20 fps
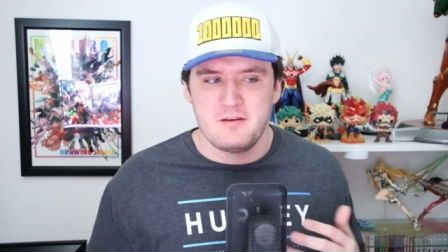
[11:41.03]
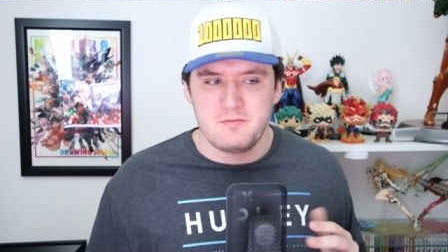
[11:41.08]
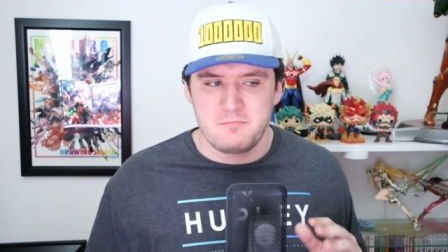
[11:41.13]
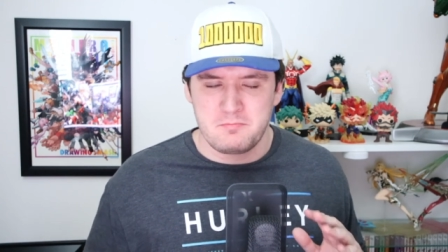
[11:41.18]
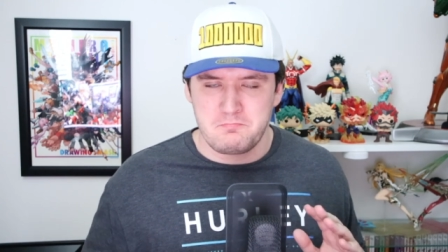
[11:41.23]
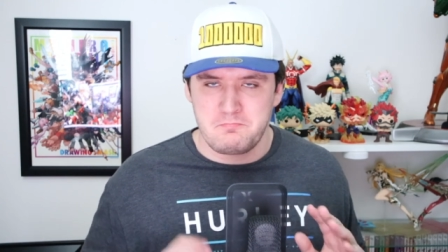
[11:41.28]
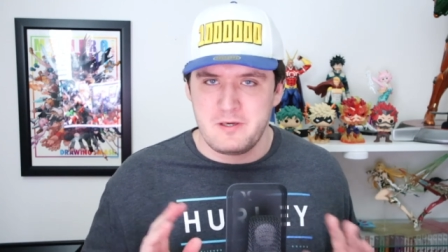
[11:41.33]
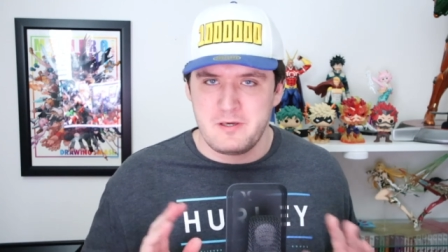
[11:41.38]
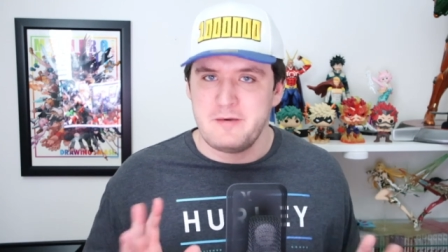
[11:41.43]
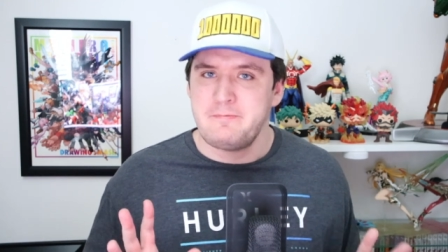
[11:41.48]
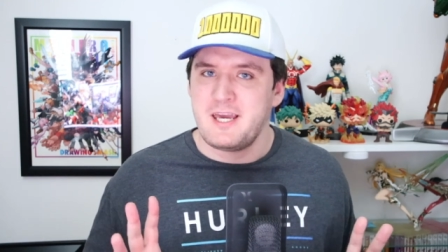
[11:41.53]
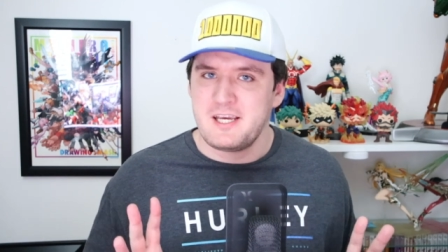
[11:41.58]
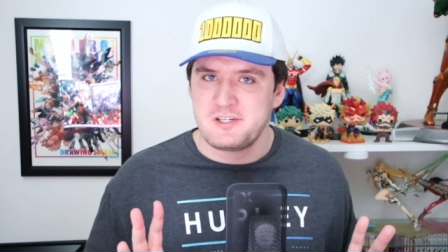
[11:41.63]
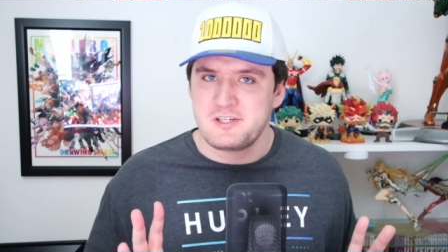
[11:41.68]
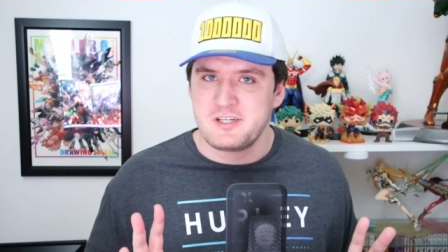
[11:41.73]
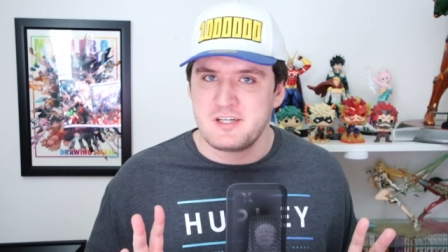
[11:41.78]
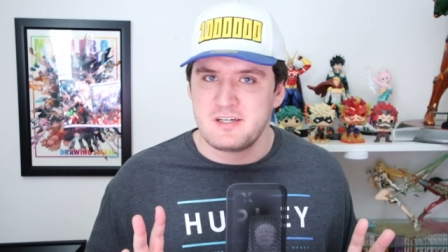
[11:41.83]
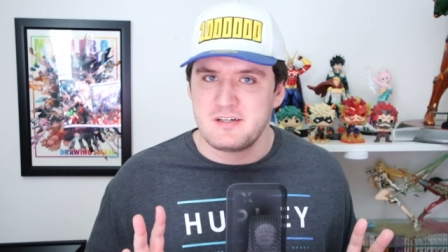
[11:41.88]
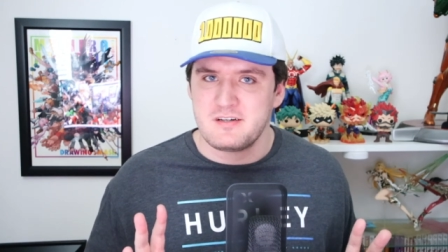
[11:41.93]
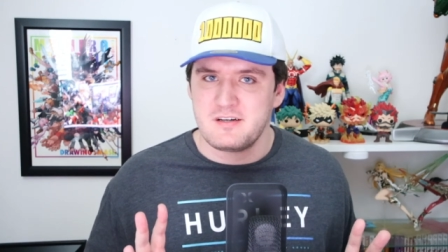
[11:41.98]
be
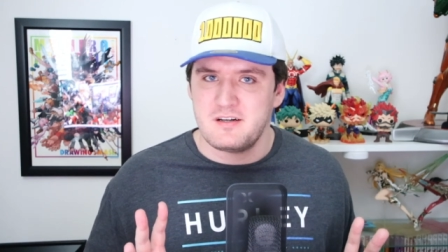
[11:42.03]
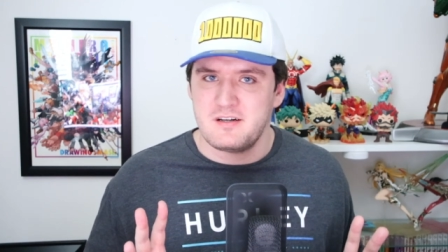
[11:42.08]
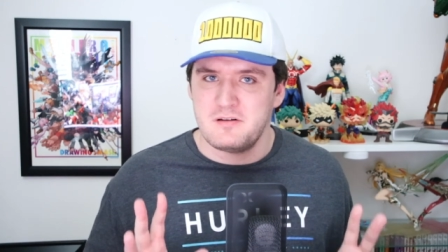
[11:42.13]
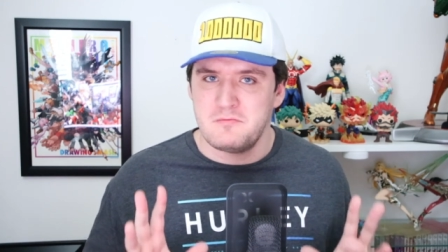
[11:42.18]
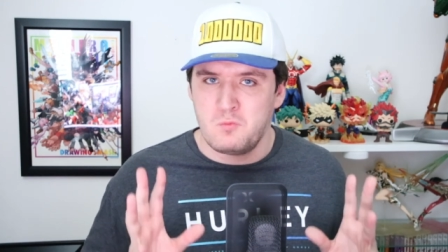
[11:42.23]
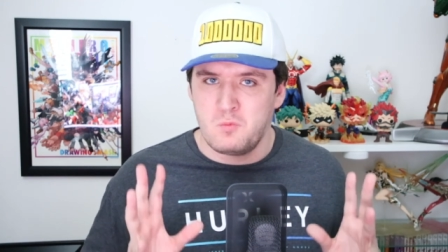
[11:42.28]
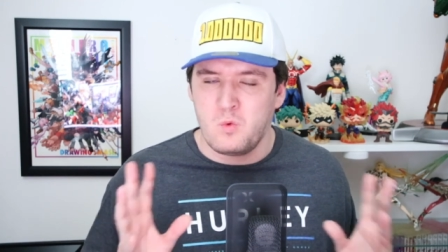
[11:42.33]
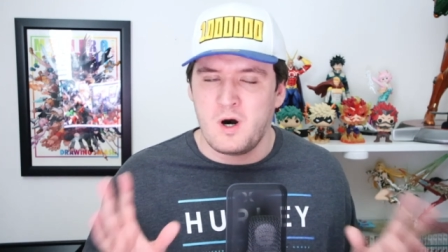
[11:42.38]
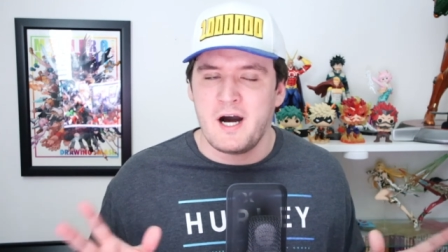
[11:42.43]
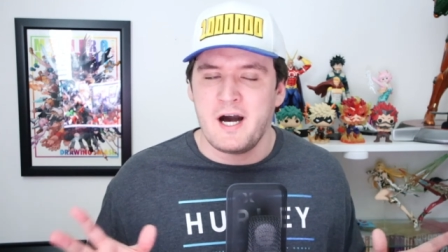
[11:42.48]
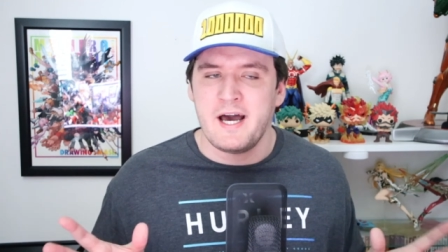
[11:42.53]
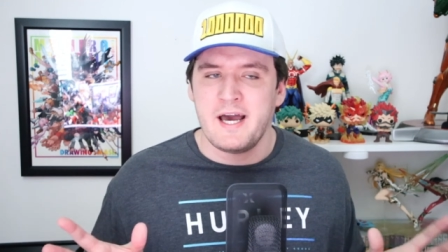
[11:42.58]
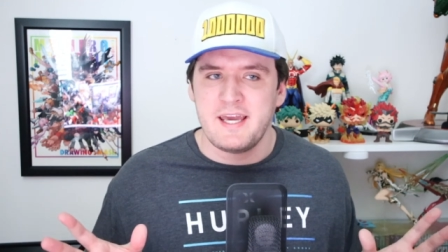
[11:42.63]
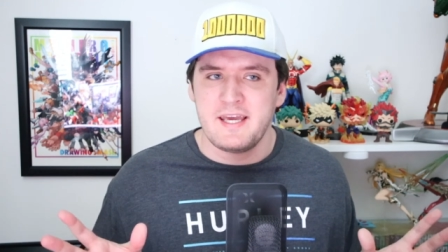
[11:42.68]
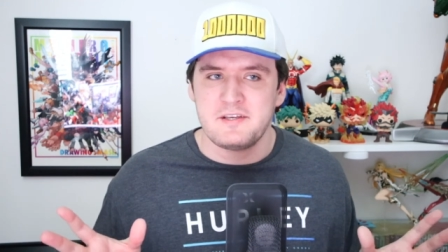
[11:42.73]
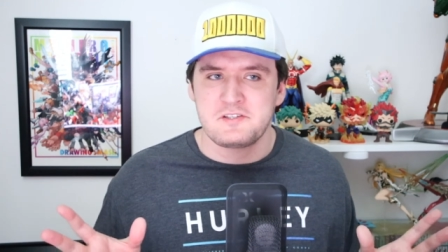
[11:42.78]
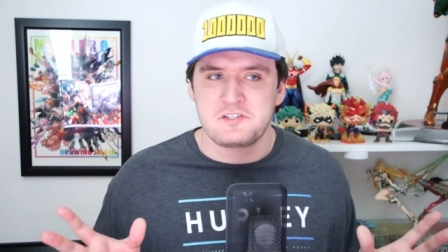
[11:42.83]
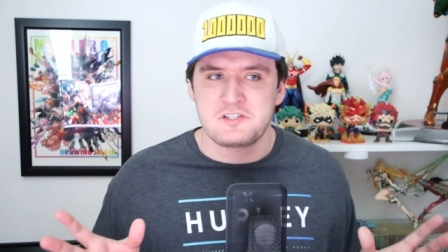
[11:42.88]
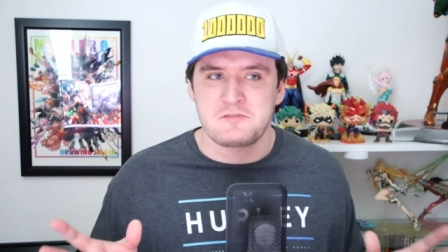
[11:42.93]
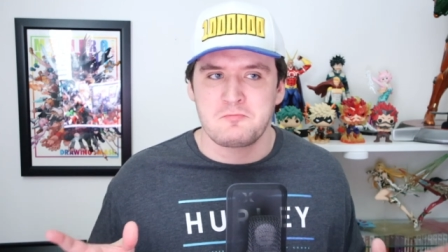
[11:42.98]
patient. Why
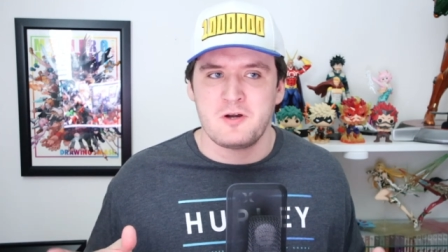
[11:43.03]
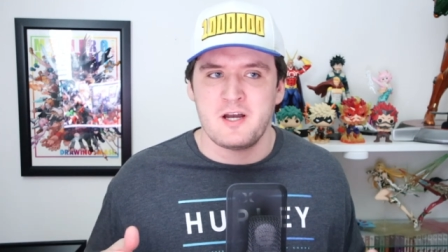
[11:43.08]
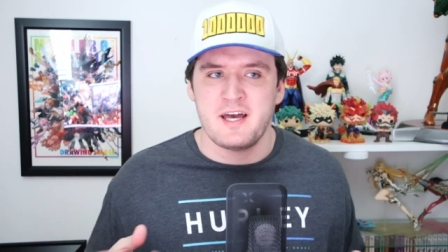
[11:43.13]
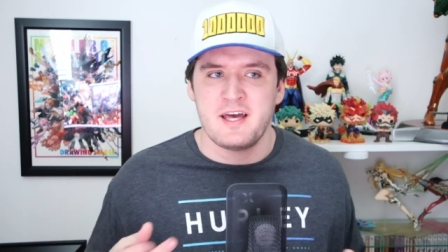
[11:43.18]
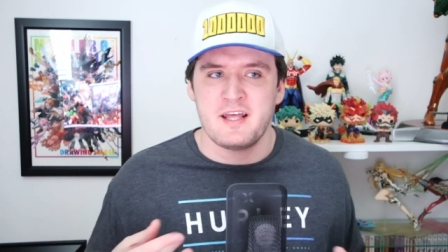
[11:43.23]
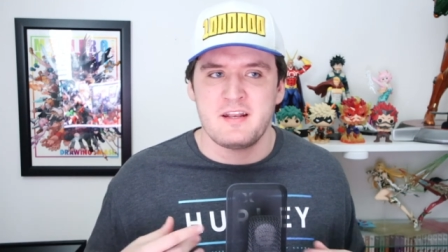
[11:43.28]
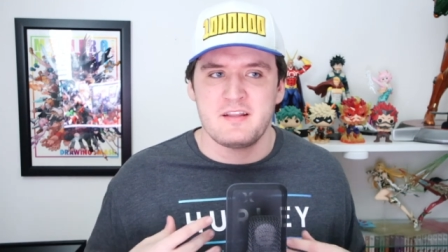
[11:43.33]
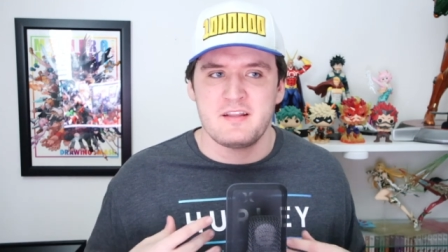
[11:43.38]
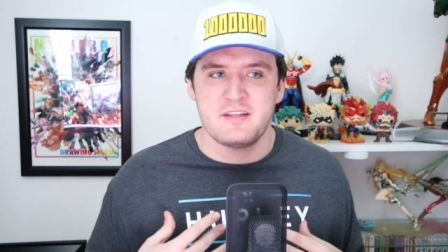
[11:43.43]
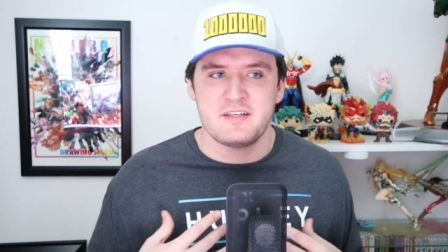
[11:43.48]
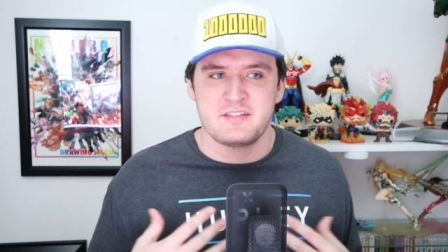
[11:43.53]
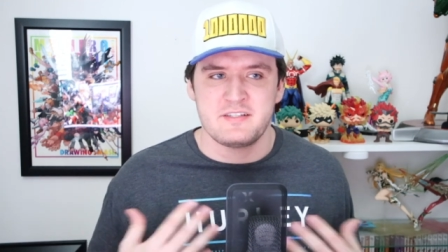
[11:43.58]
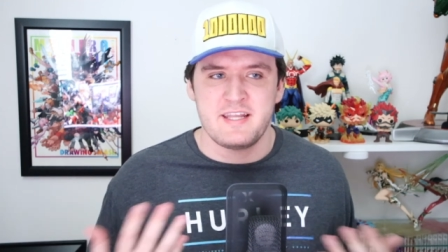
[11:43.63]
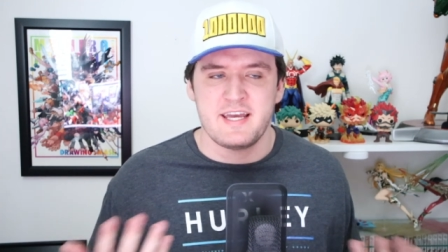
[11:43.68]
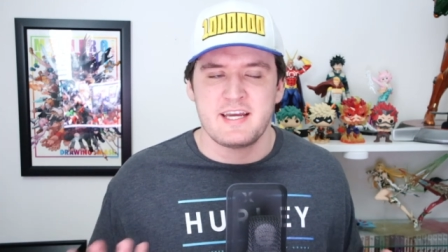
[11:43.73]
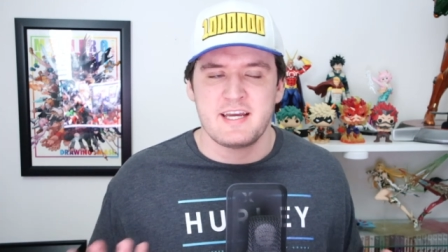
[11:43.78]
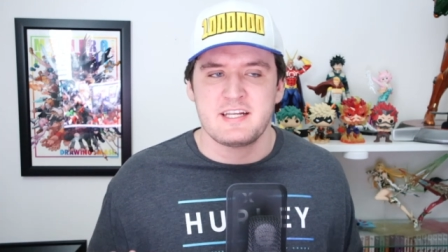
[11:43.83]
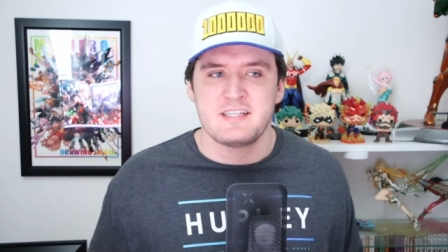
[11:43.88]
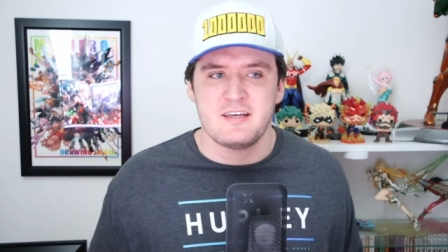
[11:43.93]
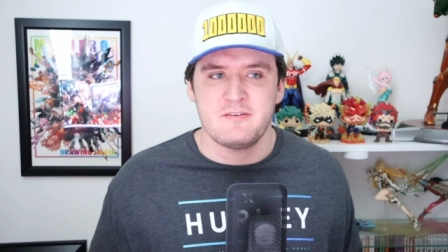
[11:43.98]
spread this
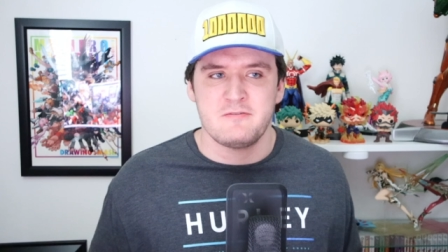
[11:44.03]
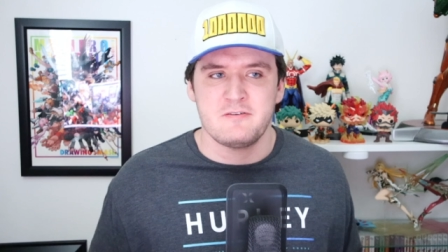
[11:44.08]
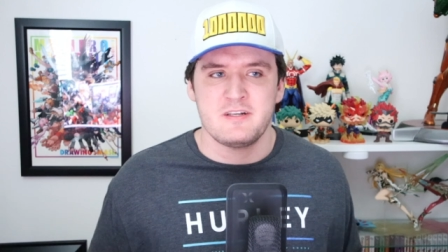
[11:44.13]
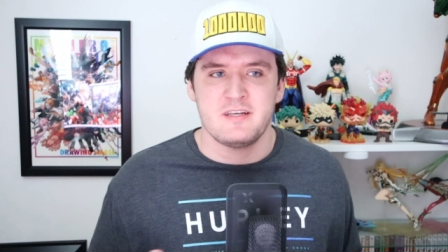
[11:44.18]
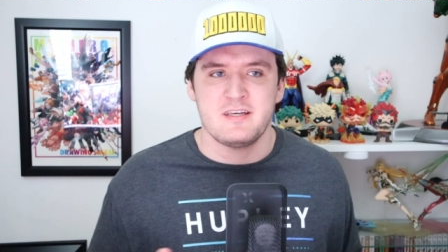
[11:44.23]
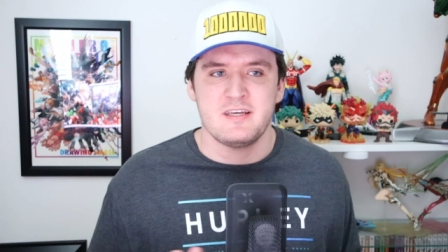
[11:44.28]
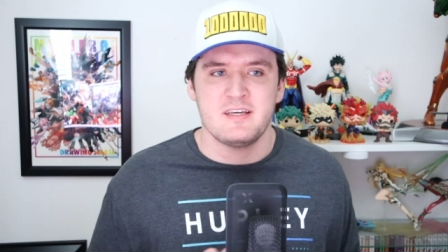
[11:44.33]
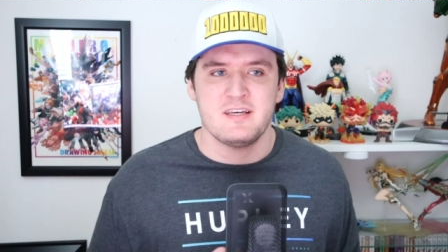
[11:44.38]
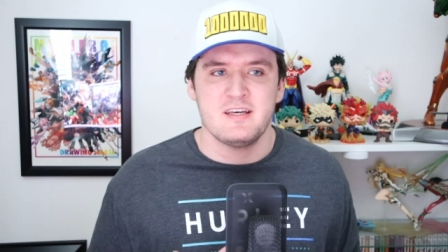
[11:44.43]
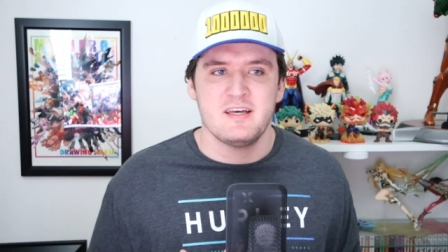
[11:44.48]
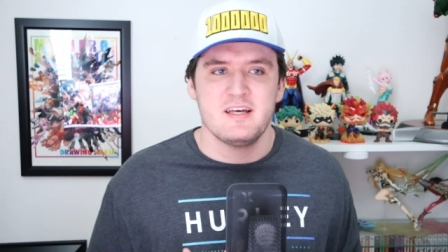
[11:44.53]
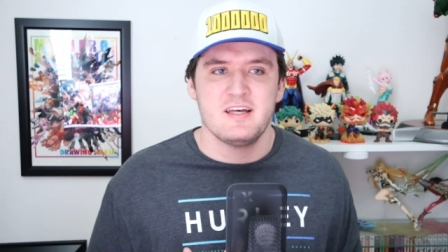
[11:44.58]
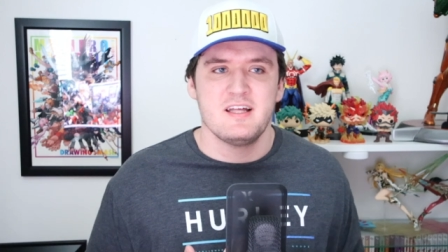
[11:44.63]
negativity